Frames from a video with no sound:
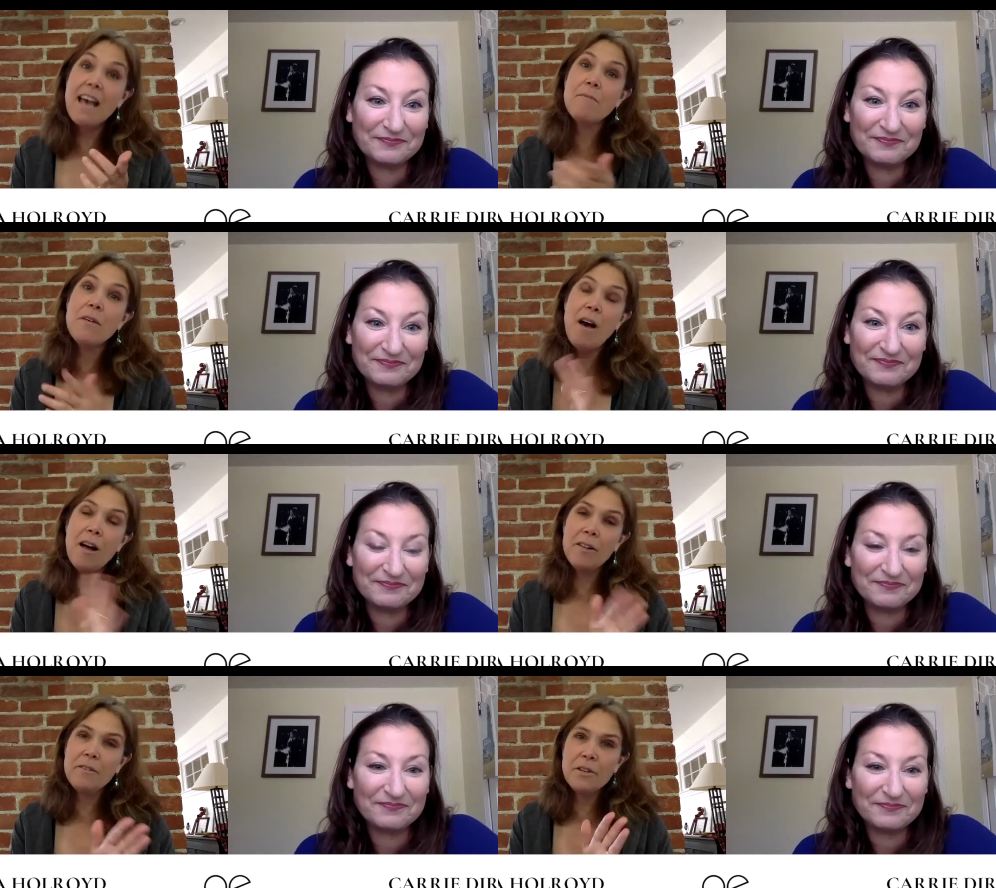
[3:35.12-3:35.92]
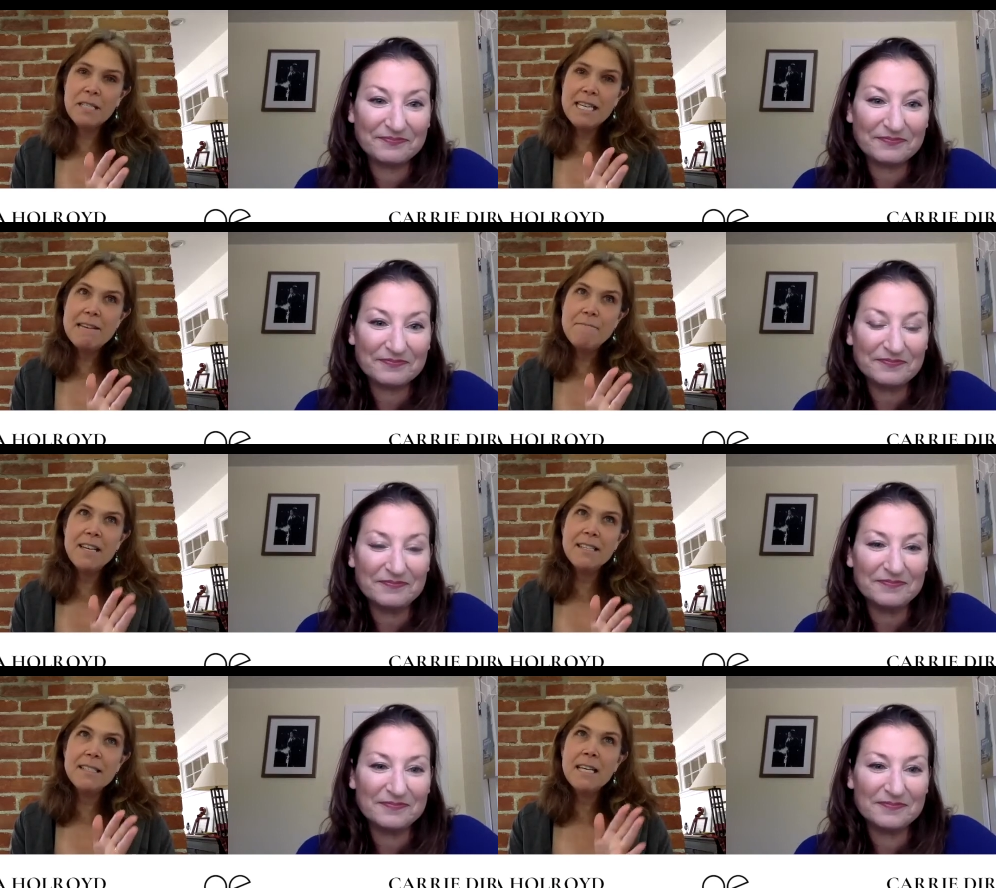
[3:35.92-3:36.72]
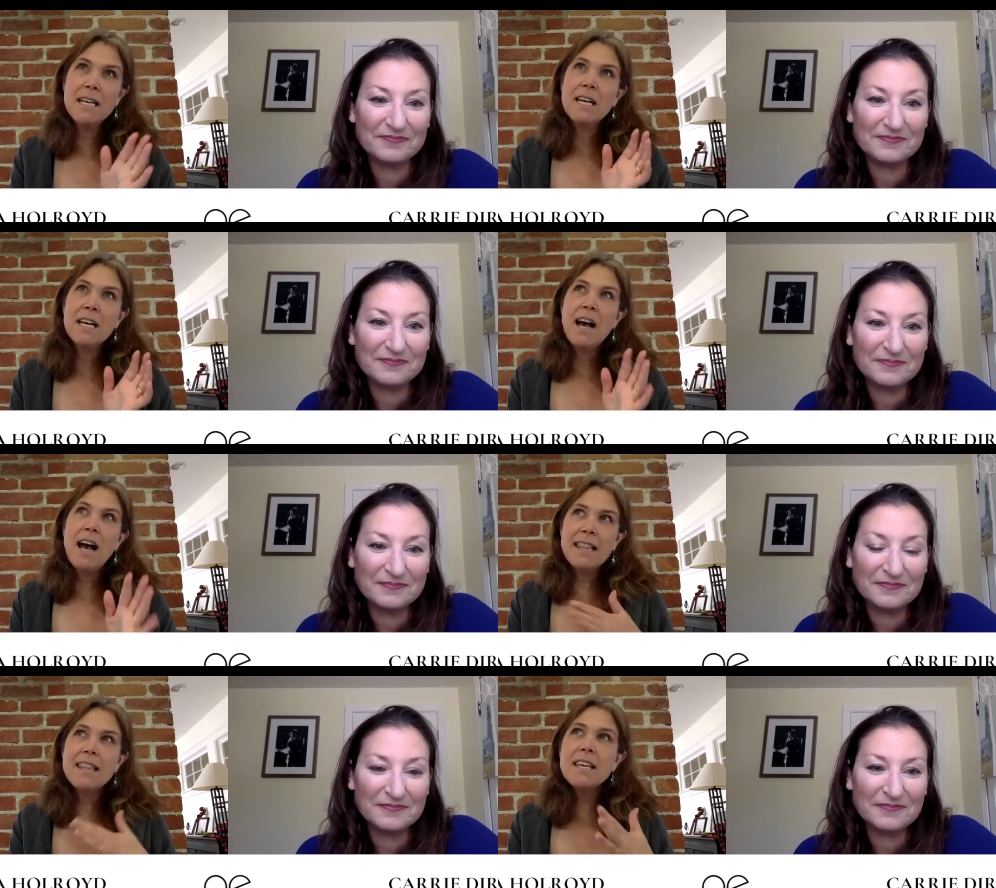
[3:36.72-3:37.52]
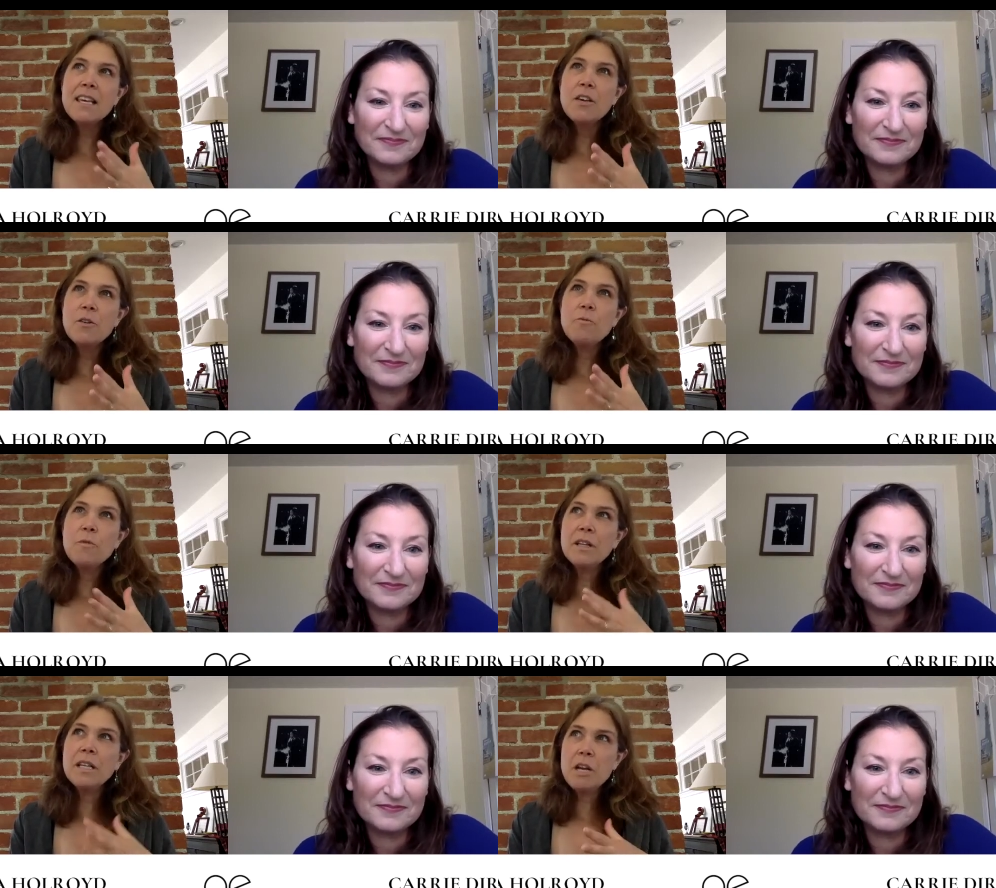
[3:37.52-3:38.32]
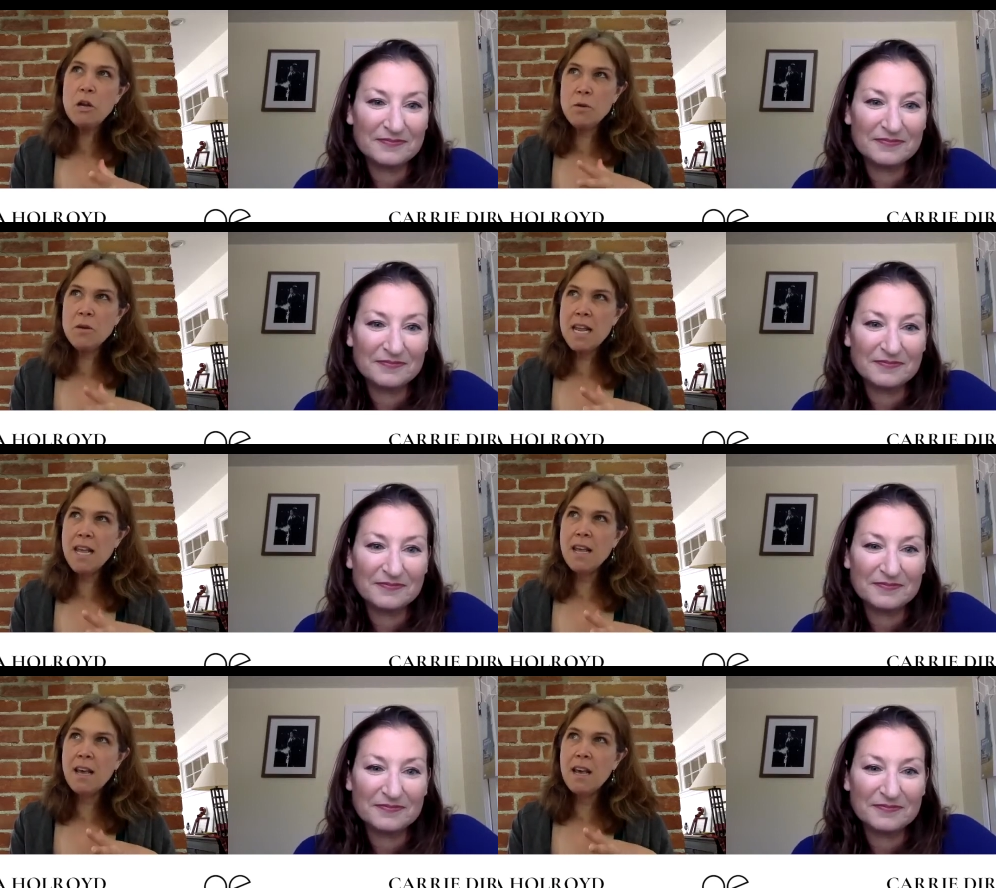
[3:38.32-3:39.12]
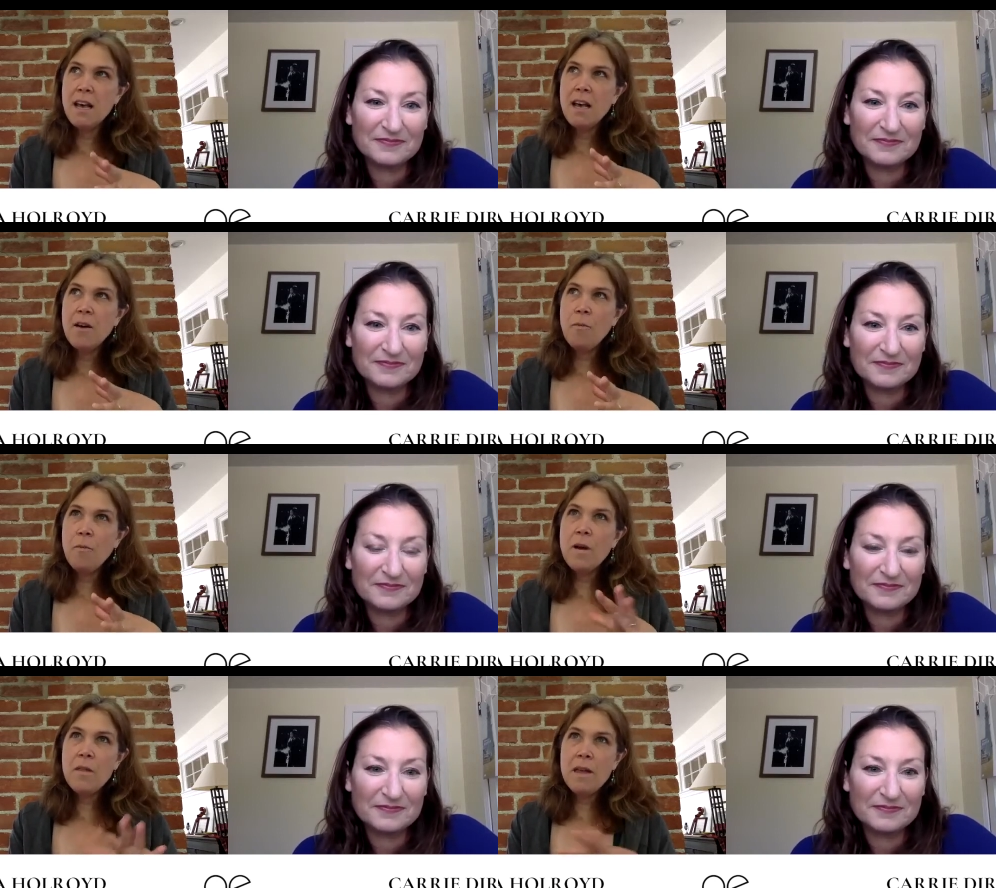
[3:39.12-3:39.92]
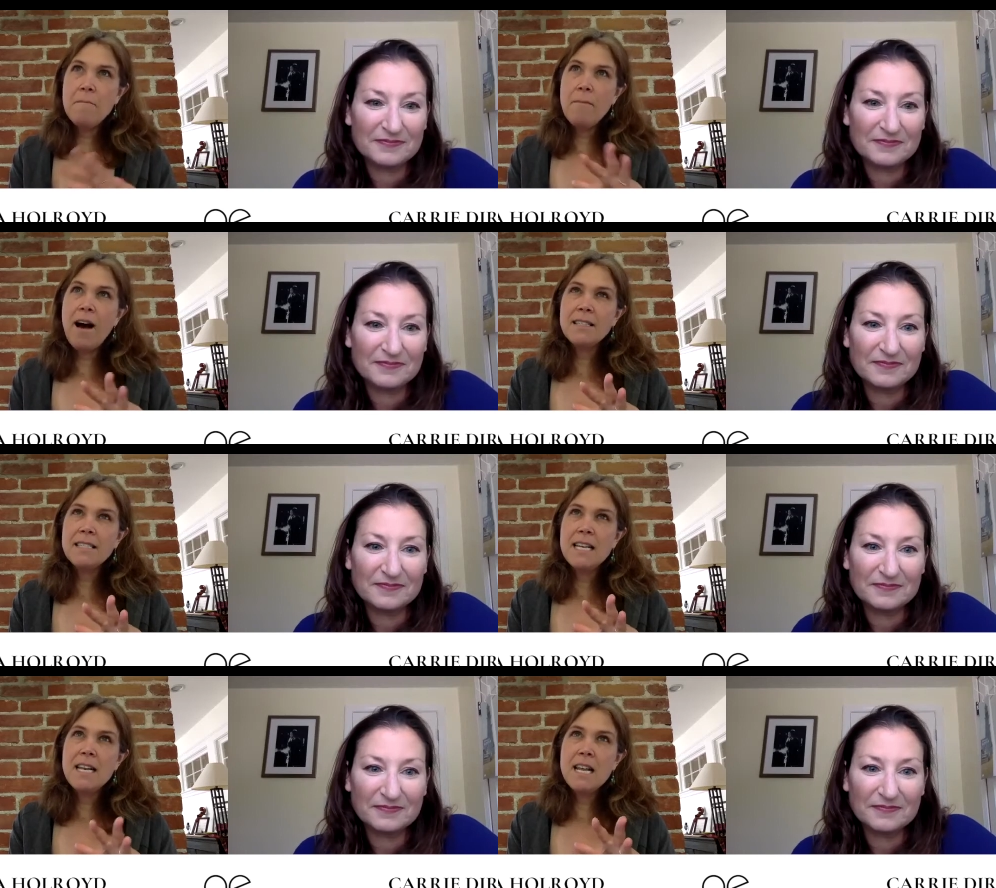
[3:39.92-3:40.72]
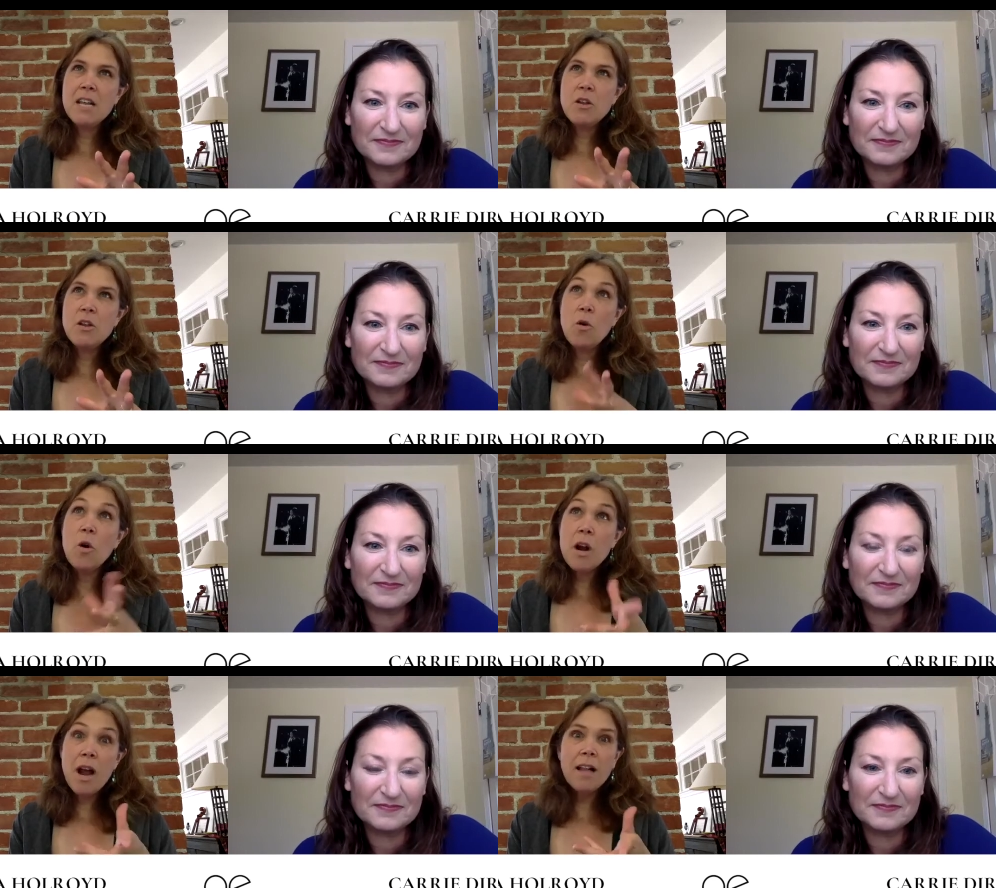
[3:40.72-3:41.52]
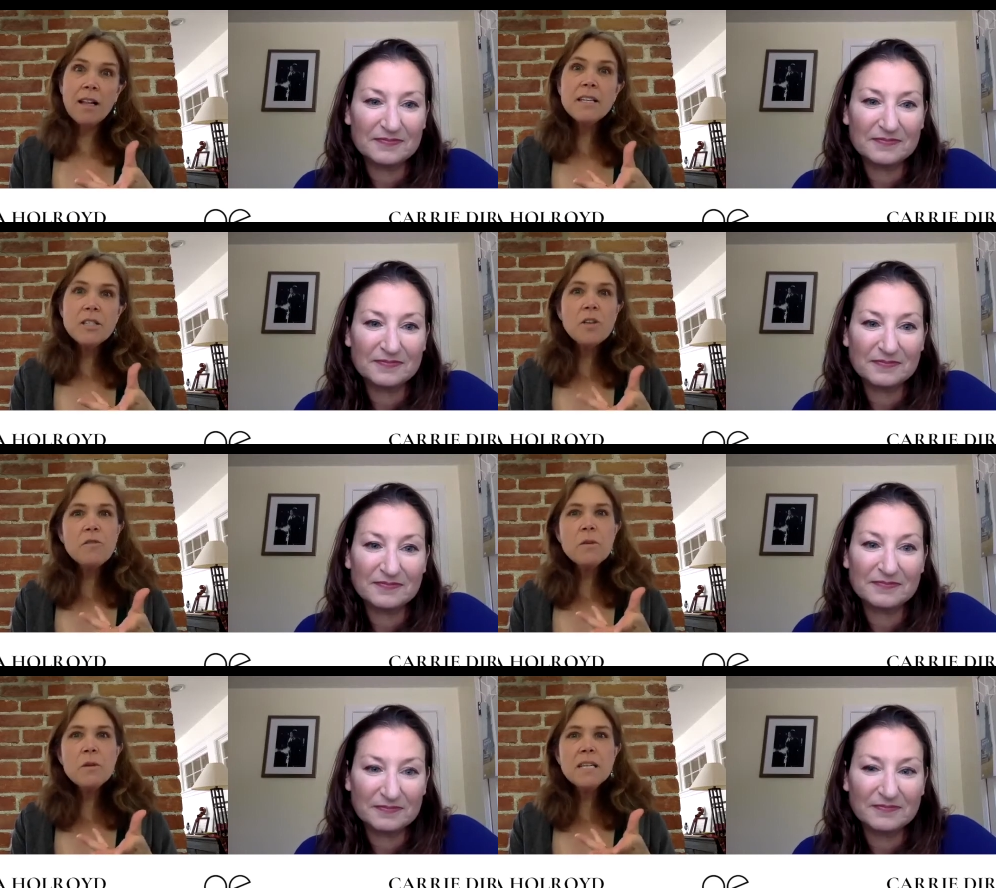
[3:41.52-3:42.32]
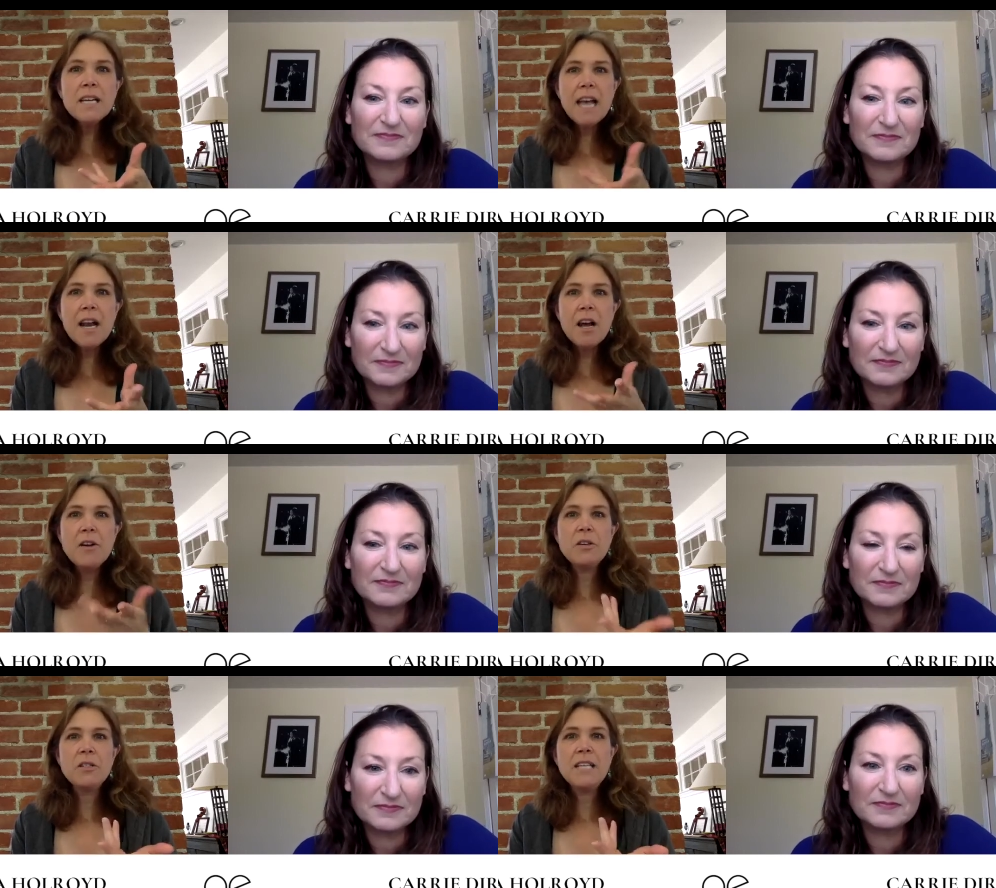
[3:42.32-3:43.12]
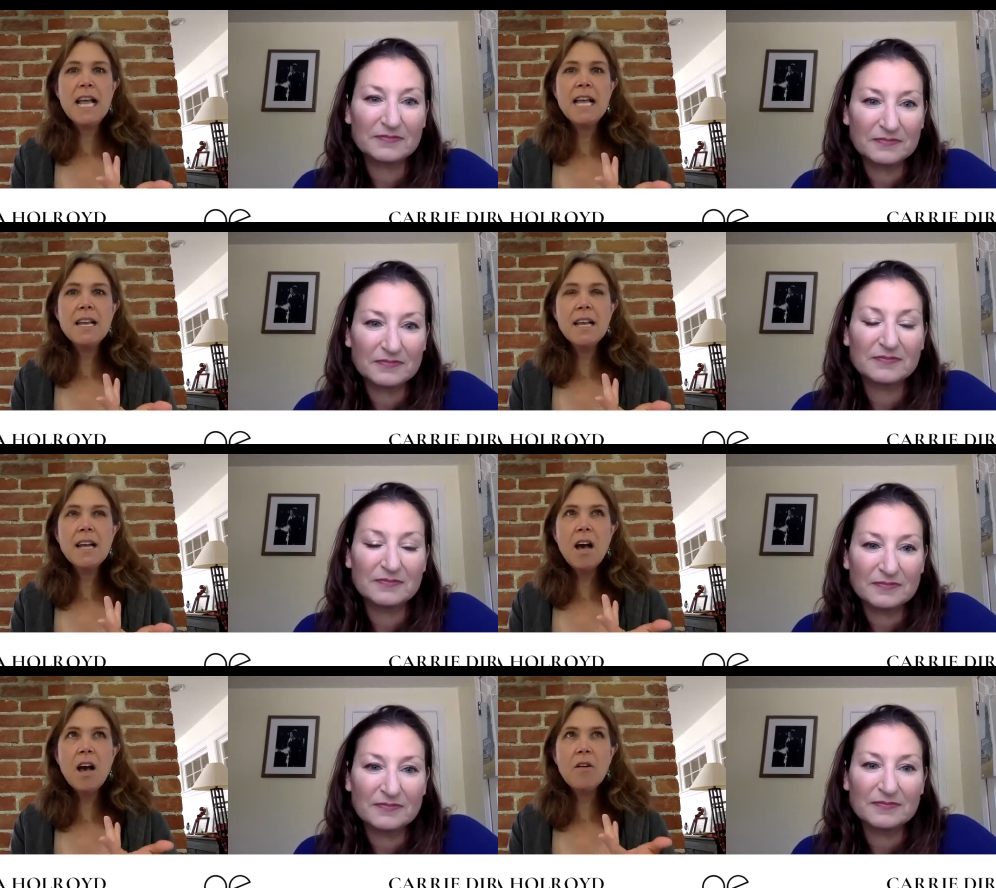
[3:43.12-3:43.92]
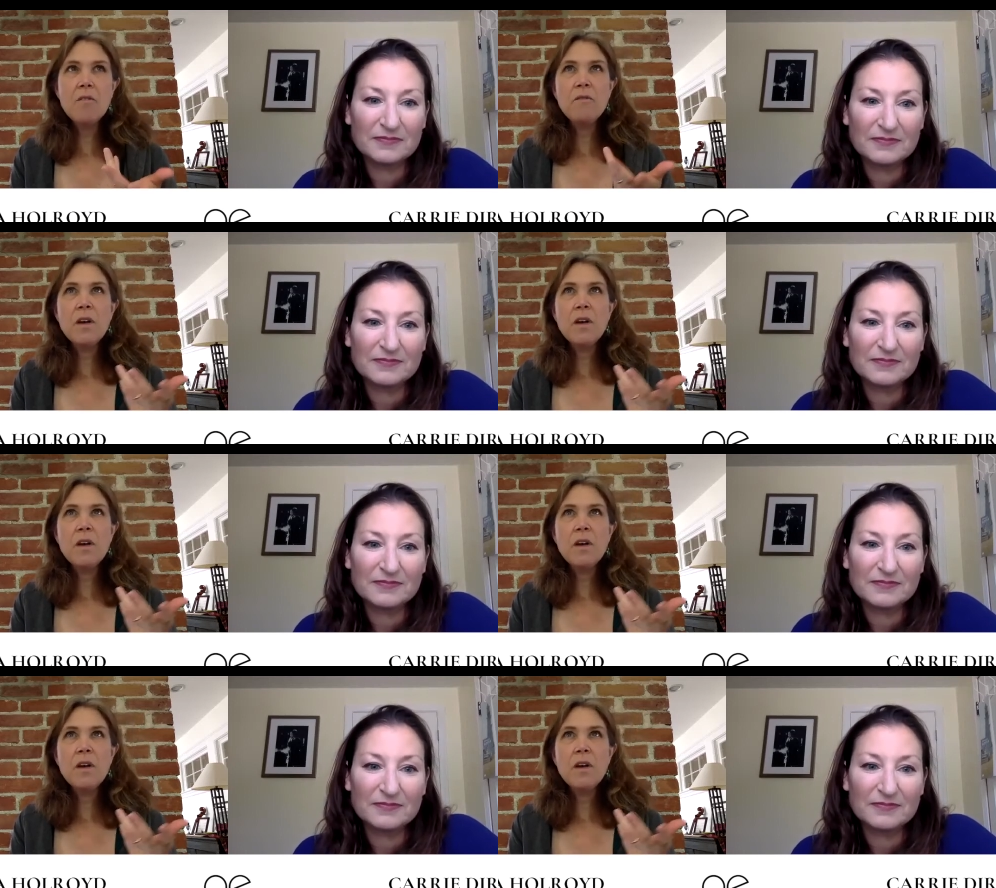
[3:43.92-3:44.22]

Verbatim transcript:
Speaker 1: with all of your team, is I think you really are unique within Boston in your knowledge of music and understanding of